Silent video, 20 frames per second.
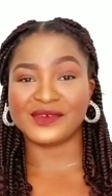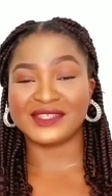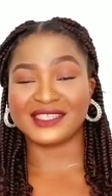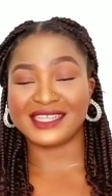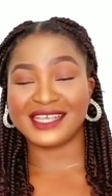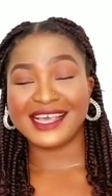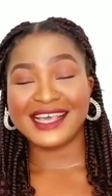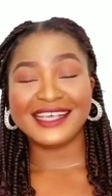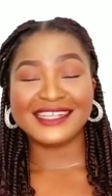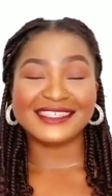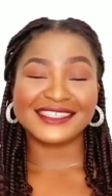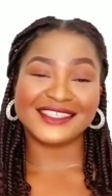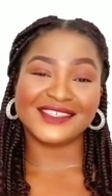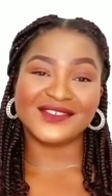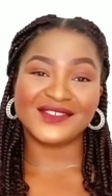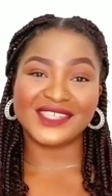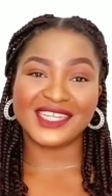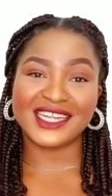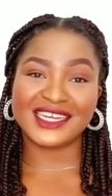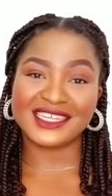one
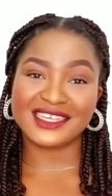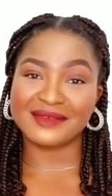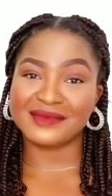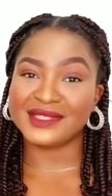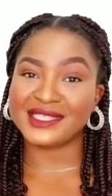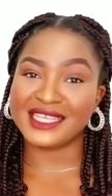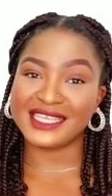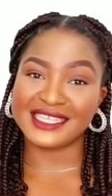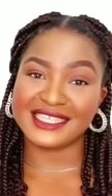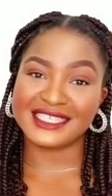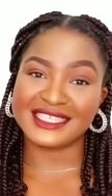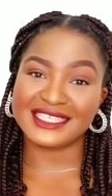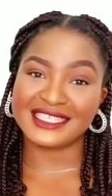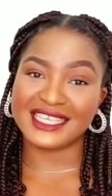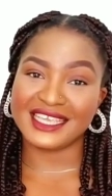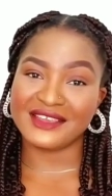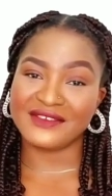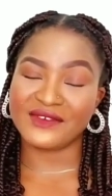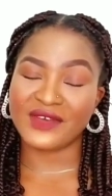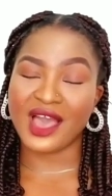till then keep staying
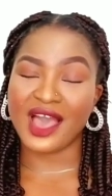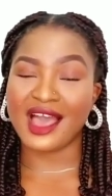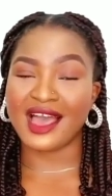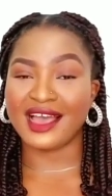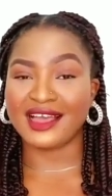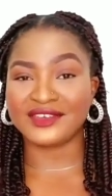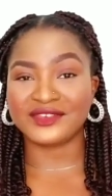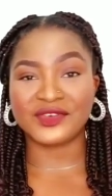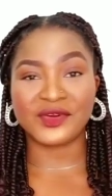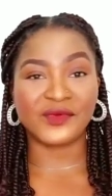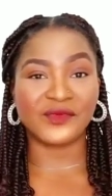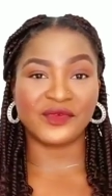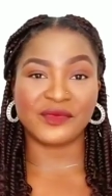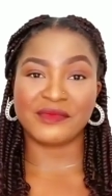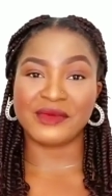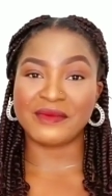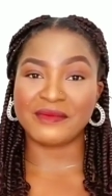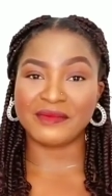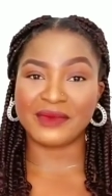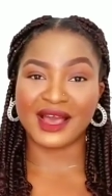safe and
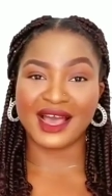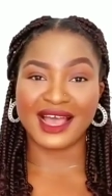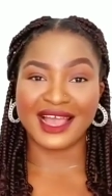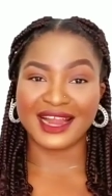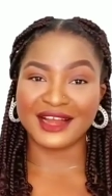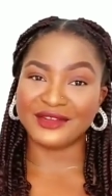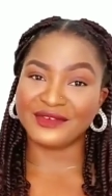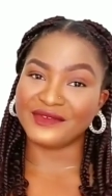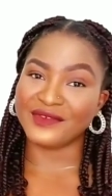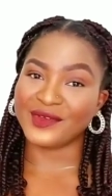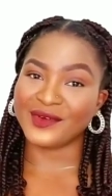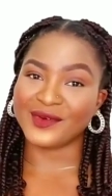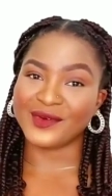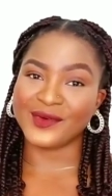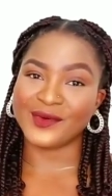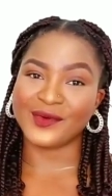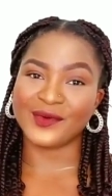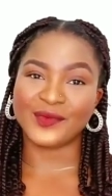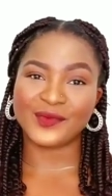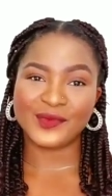remember i love you
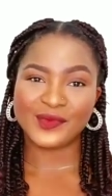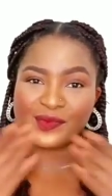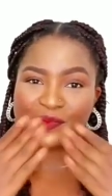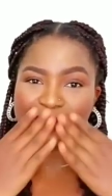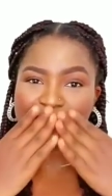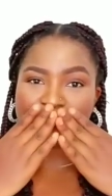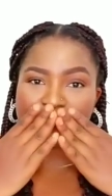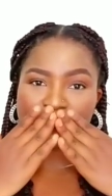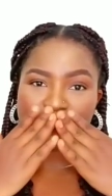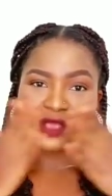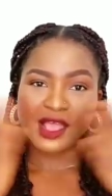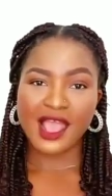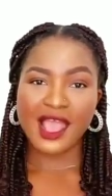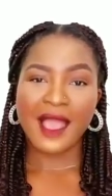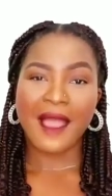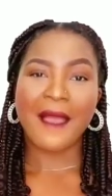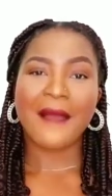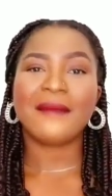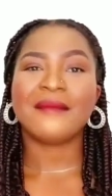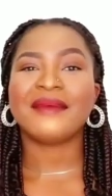all
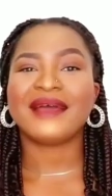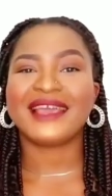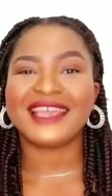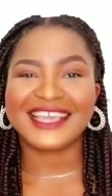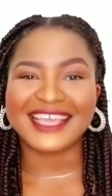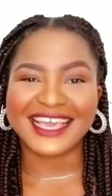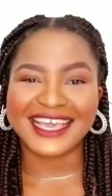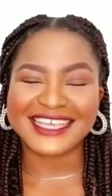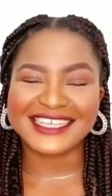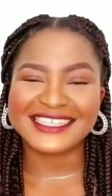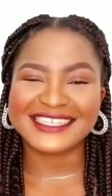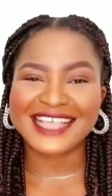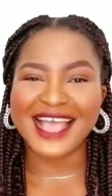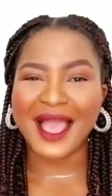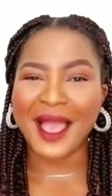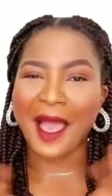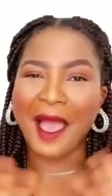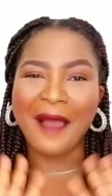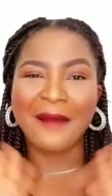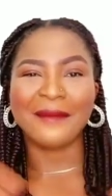bye guys
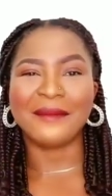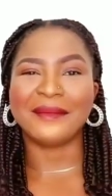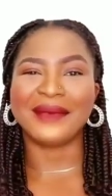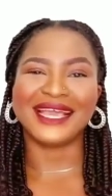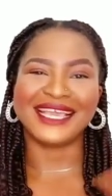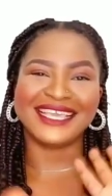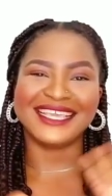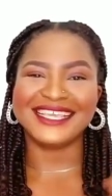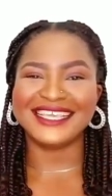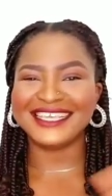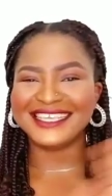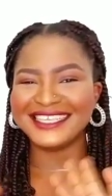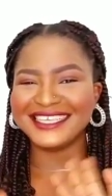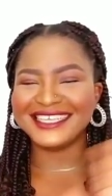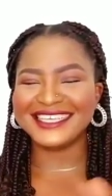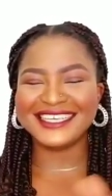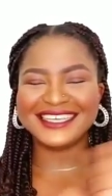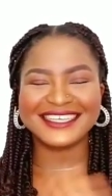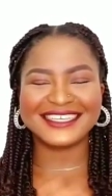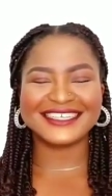
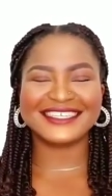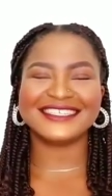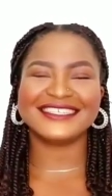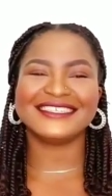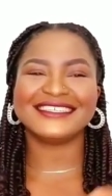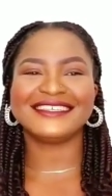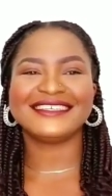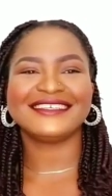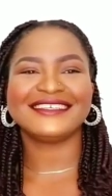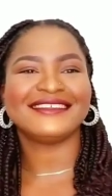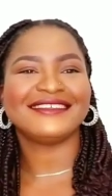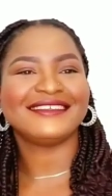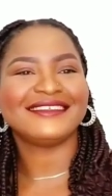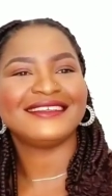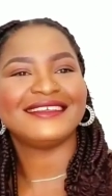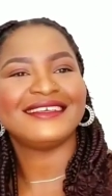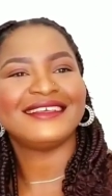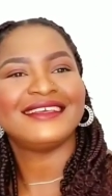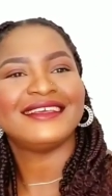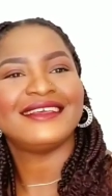
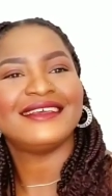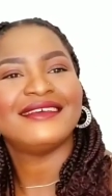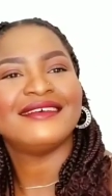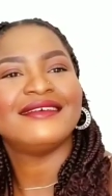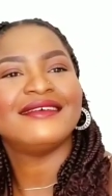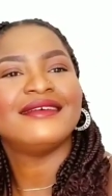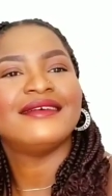bye